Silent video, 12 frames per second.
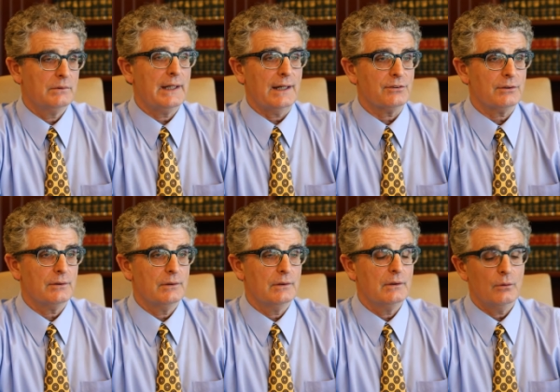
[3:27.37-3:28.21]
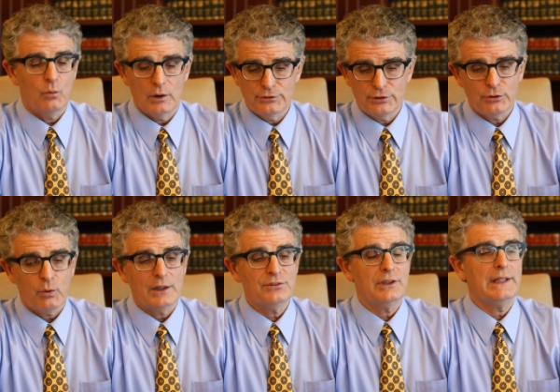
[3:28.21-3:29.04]
Test. Once or
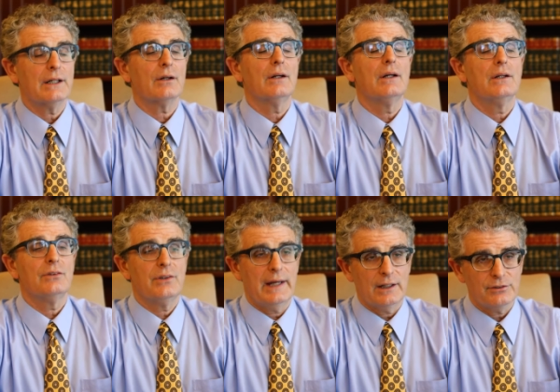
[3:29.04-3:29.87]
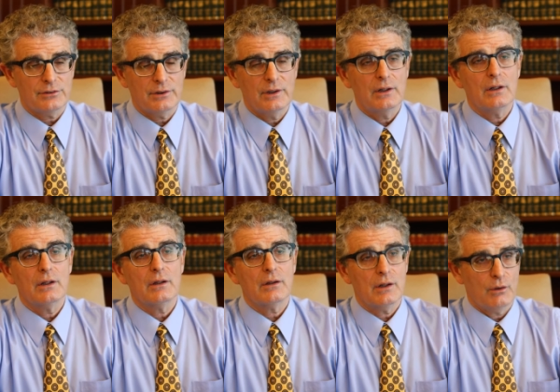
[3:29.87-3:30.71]
twice a year, test
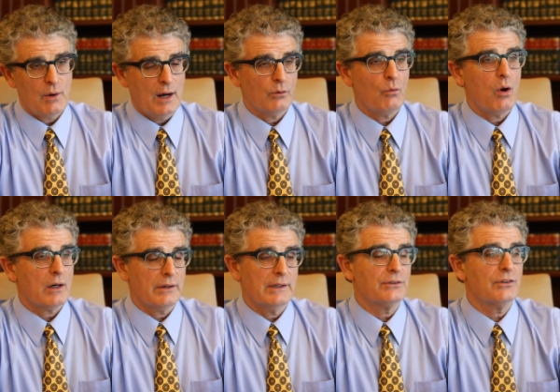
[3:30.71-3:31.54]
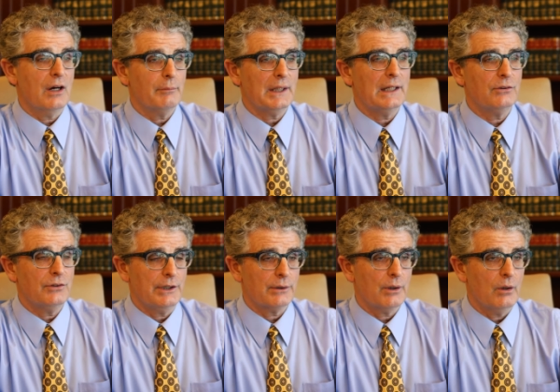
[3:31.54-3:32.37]
the groundwater that's coming
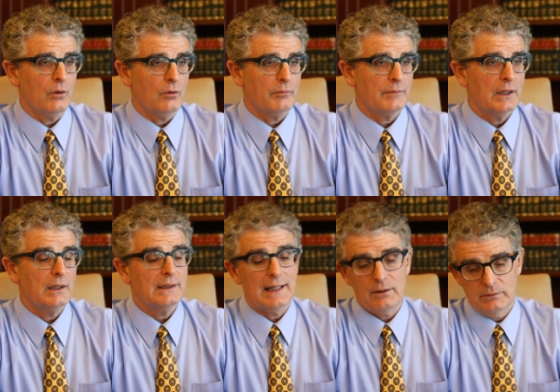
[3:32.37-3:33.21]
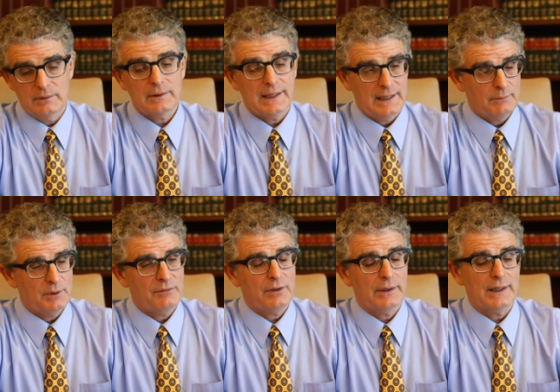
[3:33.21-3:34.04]
into your home. Now, can it
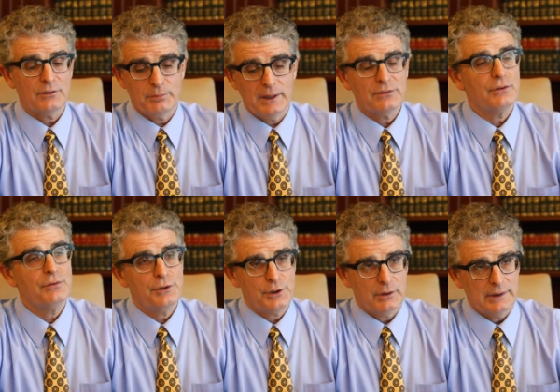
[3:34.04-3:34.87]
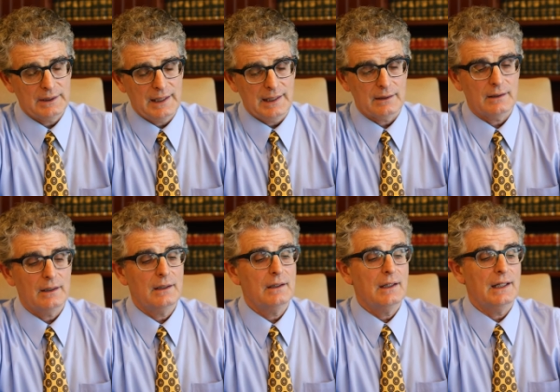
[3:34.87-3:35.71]
be very expensive? Sure it can.
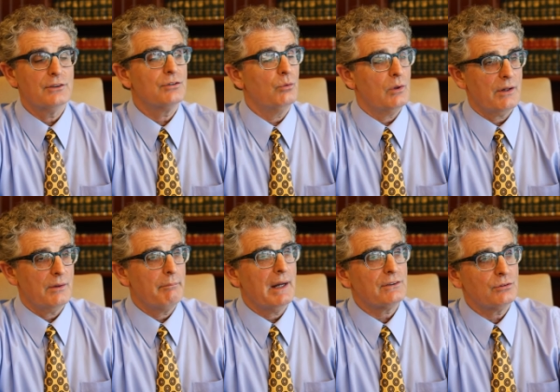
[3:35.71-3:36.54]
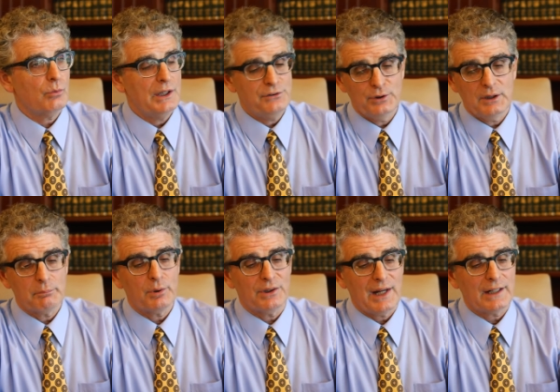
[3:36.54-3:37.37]
And so one of the best ways you can
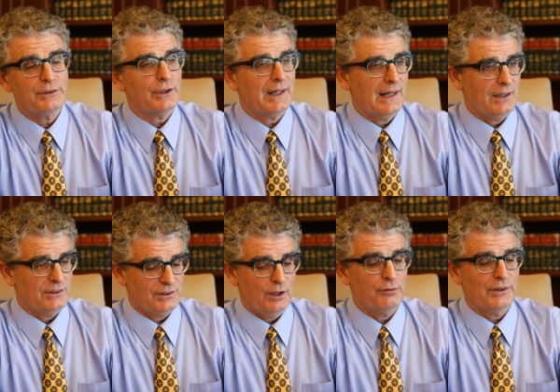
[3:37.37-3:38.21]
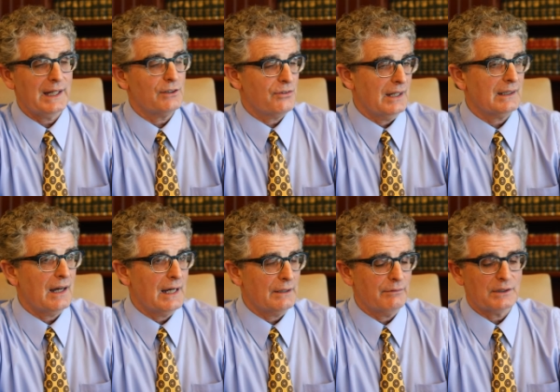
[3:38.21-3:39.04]
protect yourself against that
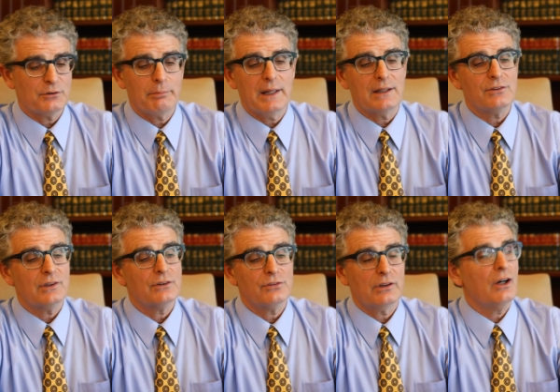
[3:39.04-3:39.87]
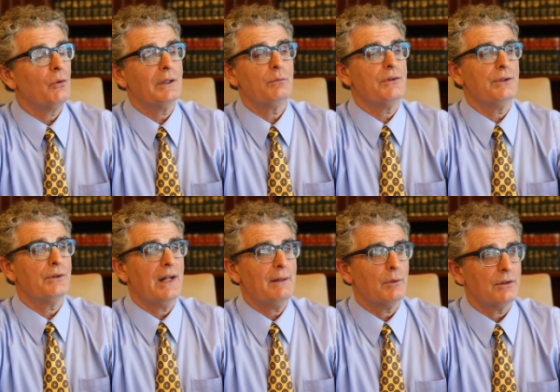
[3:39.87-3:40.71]
kind of expense is to go in with
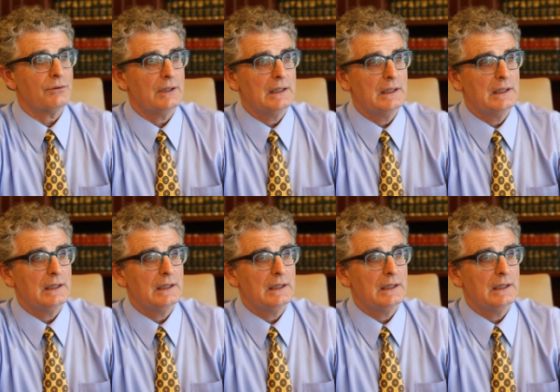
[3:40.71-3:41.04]
your neighbors.